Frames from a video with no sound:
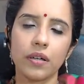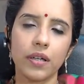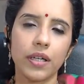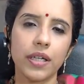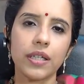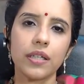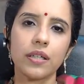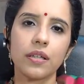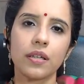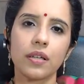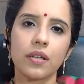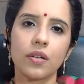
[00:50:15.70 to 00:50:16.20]

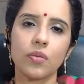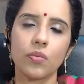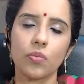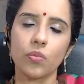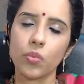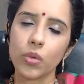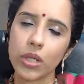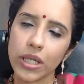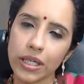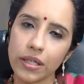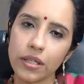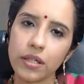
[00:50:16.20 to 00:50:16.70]
right?
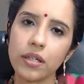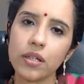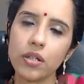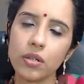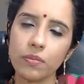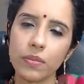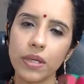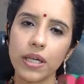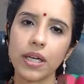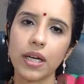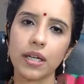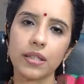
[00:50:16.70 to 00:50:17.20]
We are here
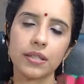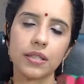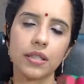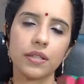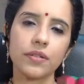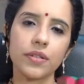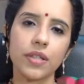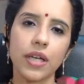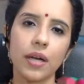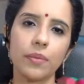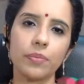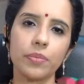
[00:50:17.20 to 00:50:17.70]
to make
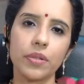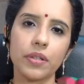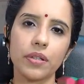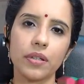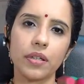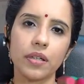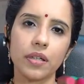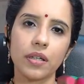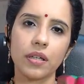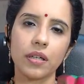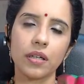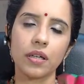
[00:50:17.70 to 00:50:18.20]
ourselves happy.
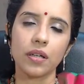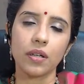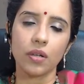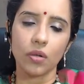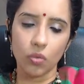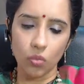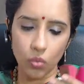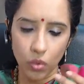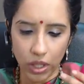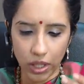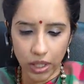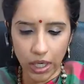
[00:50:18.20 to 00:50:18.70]

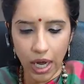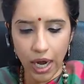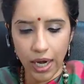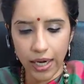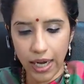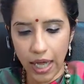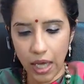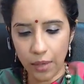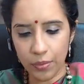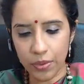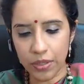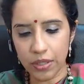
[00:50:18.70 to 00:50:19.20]
Our
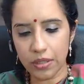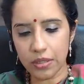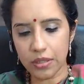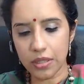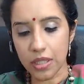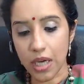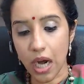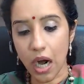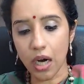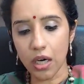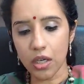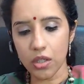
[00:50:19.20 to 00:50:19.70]
happiness
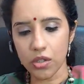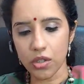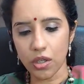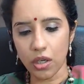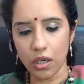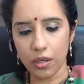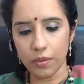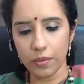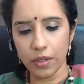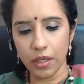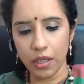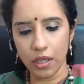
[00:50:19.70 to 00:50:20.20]
is our
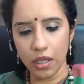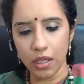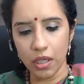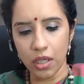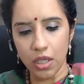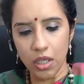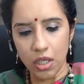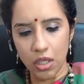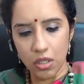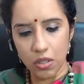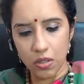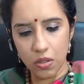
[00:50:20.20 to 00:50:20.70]
job.
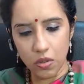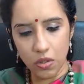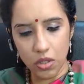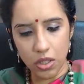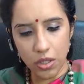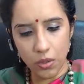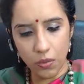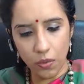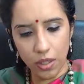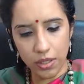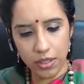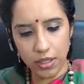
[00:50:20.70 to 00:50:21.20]
So
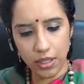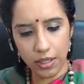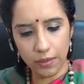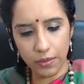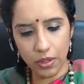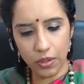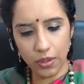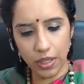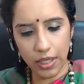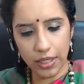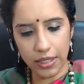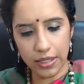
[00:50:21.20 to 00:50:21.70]
she wasn't
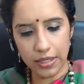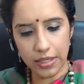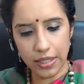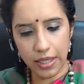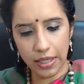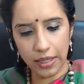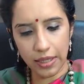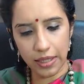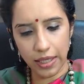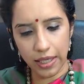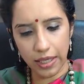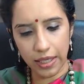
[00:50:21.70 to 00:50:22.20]
able to
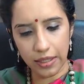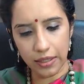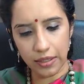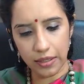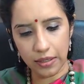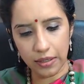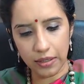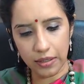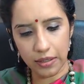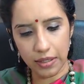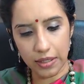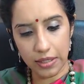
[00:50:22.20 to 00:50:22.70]
understand that
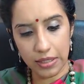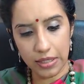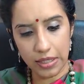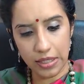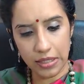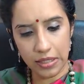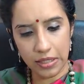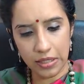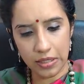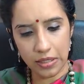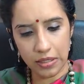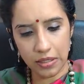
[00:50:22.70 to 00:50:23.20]
the
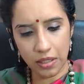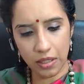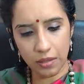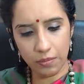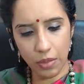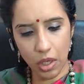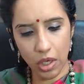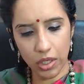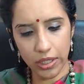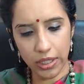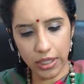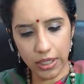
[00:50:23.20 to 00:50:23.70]
diseases in her
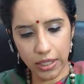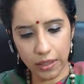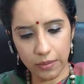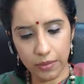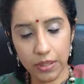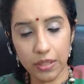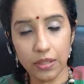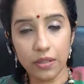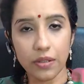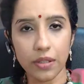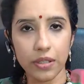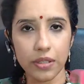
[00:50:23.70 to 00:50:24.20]
body
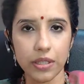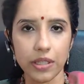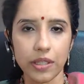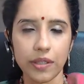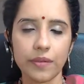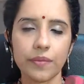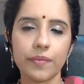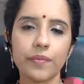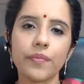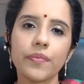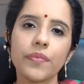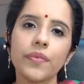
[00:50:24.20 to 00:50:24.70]
kept
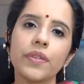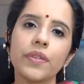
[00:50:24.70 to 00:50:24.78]
increasing.